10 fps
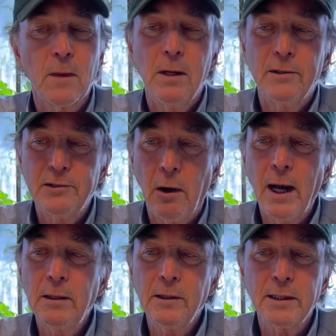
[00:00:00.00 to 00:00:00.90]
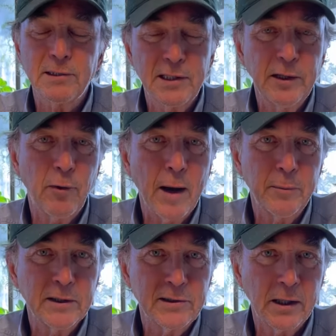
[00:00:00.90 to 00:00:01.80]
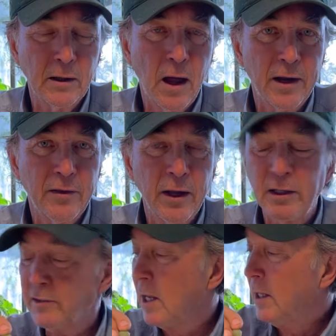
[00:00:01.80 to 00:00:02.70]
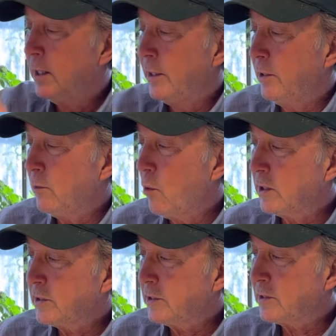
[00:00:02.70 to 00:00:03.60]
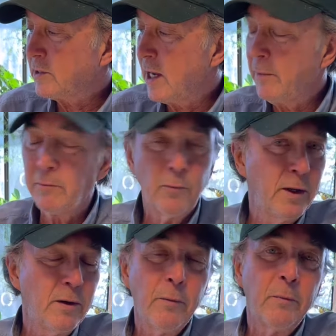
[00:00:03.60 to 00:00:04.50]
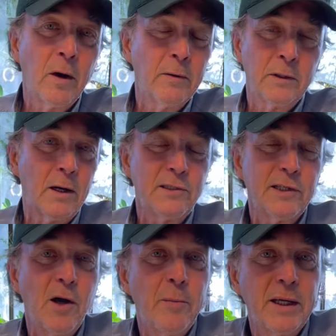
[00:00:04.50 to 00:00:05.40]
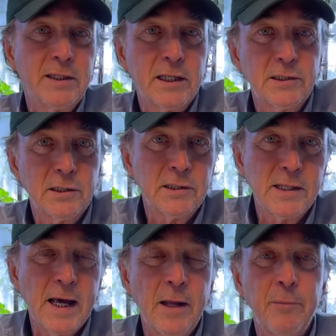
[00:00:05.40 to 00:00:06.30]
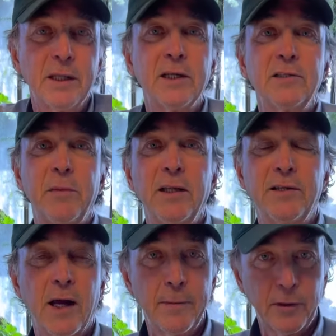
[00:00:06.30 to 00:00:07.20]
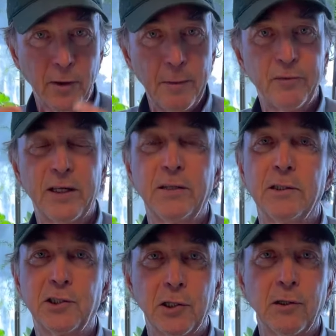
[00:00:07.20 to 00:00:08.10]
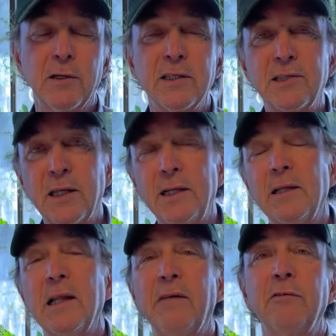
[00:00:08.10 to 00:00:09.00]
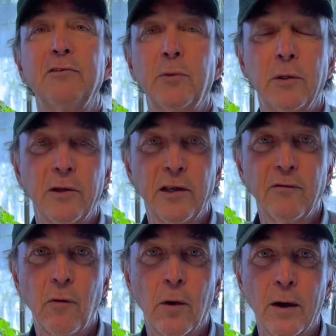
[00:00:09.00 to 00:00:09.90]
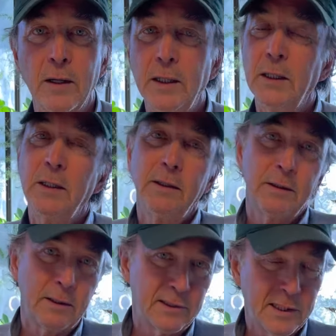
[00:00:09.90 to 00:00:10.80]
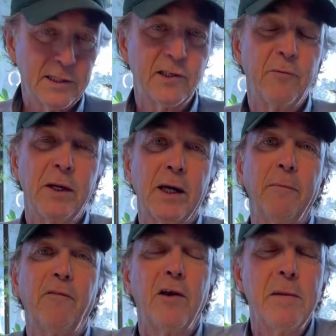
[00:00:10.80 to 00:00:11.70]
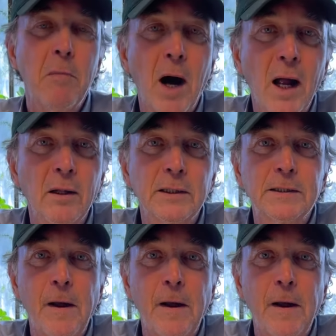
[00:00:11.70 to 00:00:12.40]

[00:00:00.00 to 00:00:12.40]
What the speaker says: So I look at seed ripeness in a lot of things. Here in Washington State, we largely don't pay attention to that, because by the time the grapes get the sugar and acidity levels we're looking for, the seeds have become very mild.